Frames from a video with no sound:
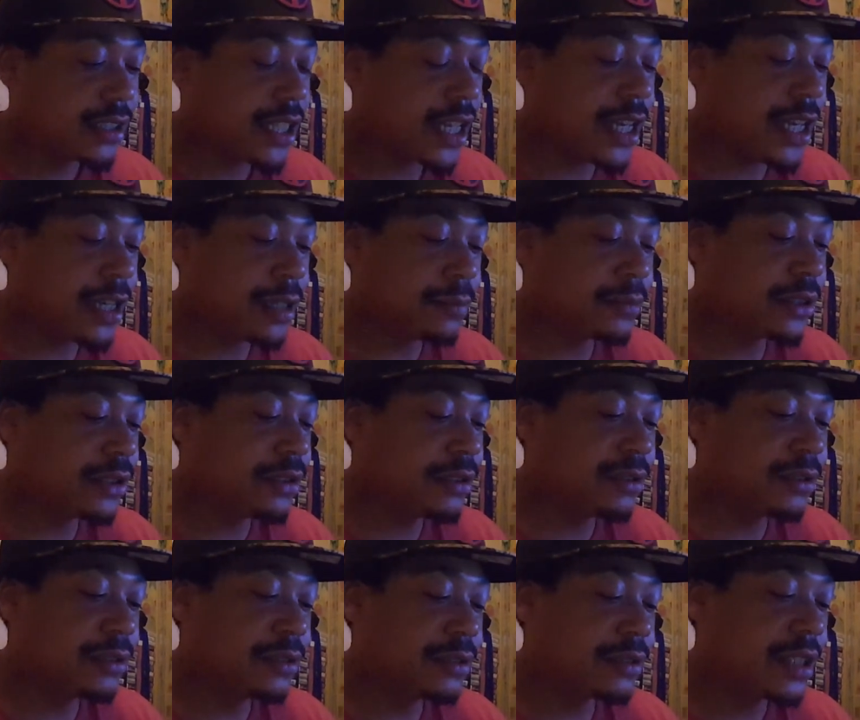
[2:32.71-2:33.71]
Damn,
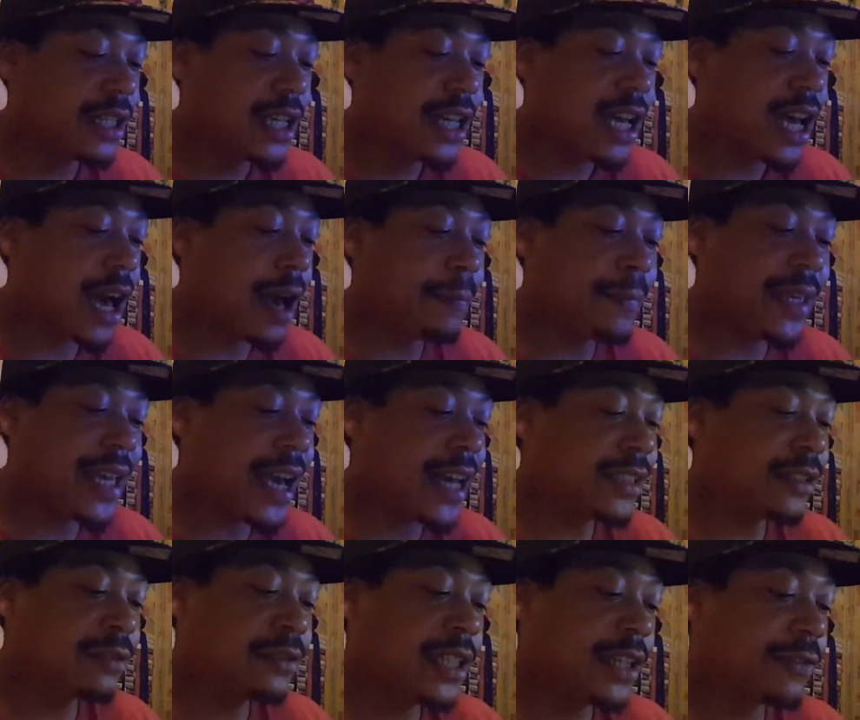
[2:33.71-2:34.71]
dude. I mean,
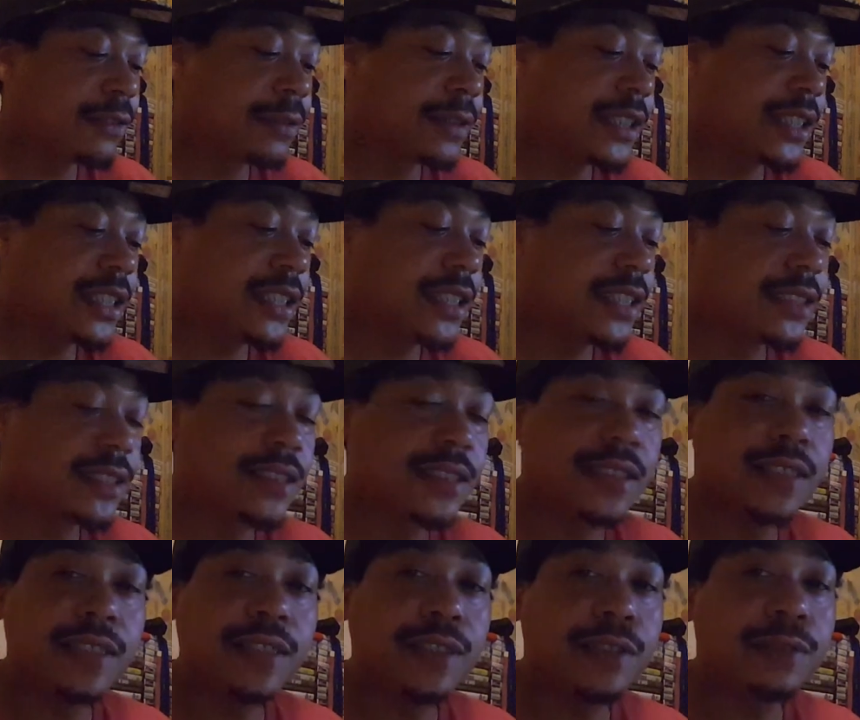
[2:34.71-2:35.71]
I don't never really listen
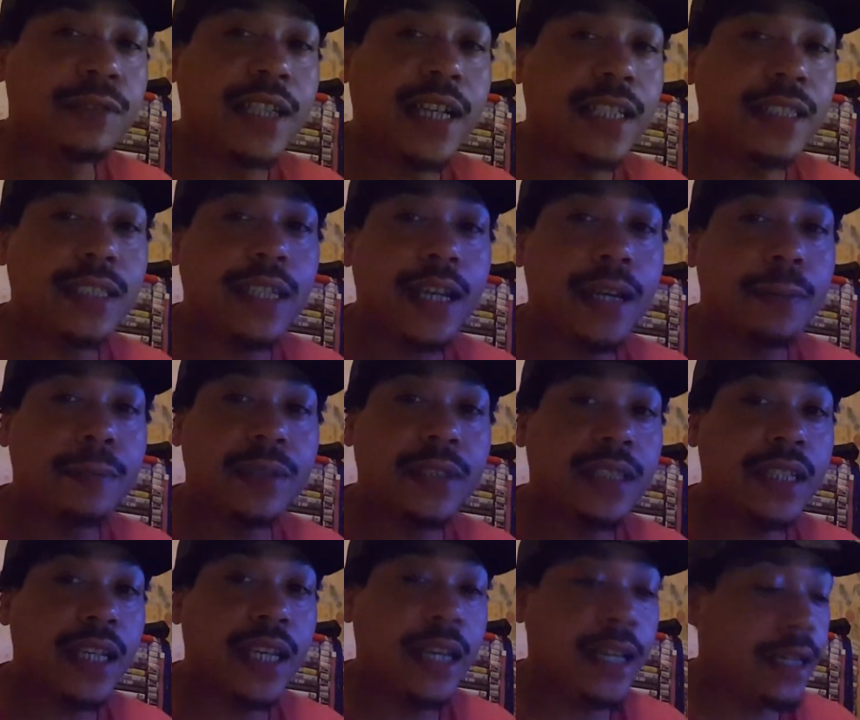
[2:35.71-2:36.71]
to you like that,
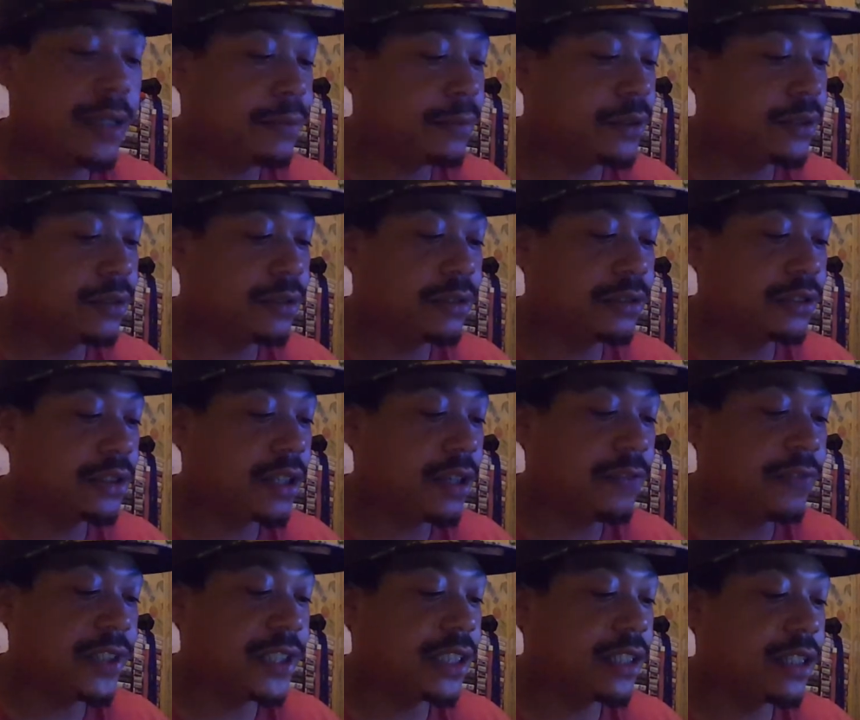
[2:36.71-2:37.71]
but damn, dude,
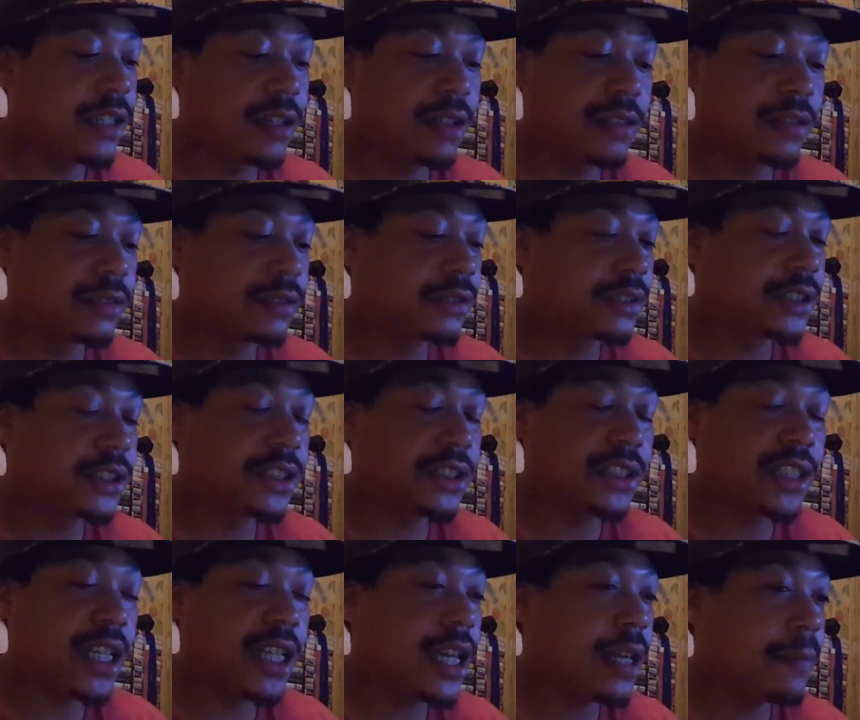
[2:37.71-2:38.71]
your videos,
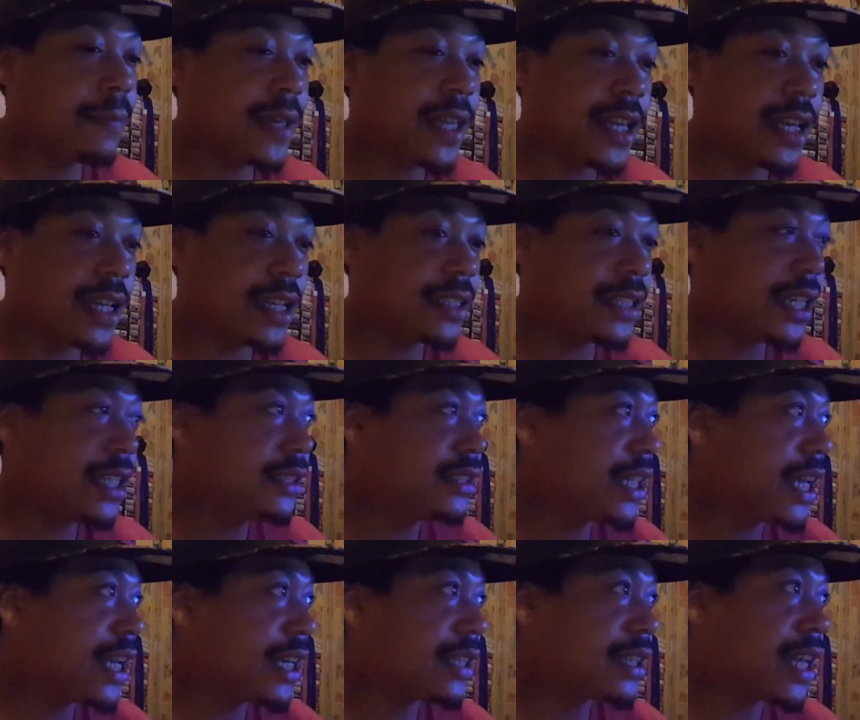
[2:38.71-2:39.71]
shit, man, they
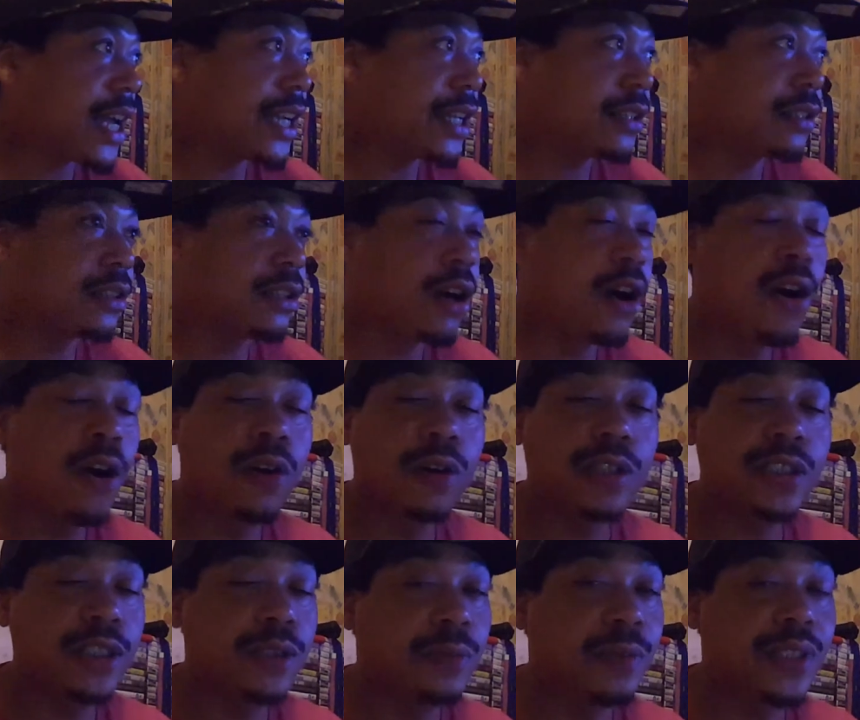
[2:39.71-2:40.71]
take like
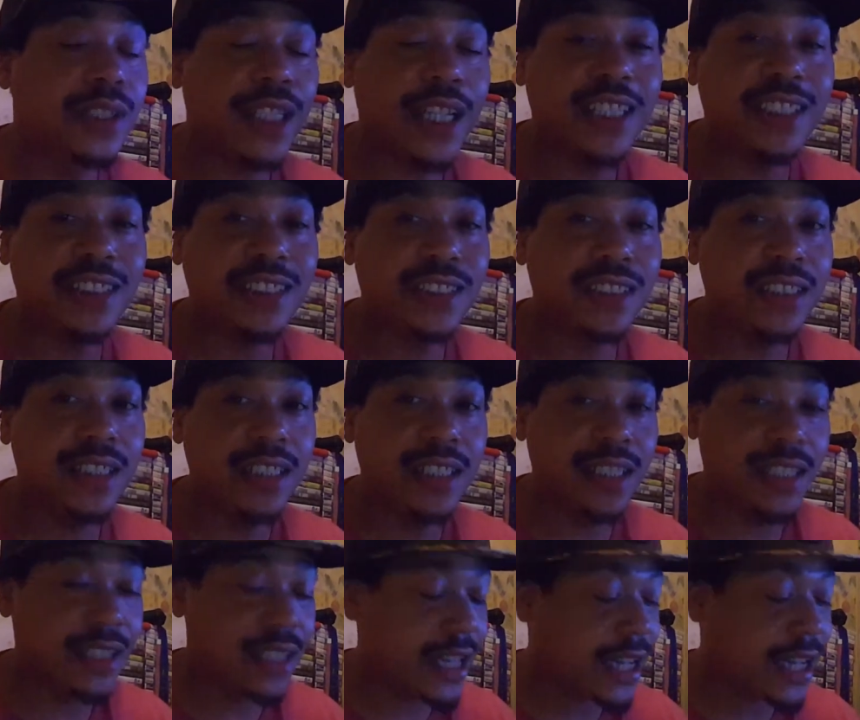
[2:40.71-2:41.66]
longer than what they should.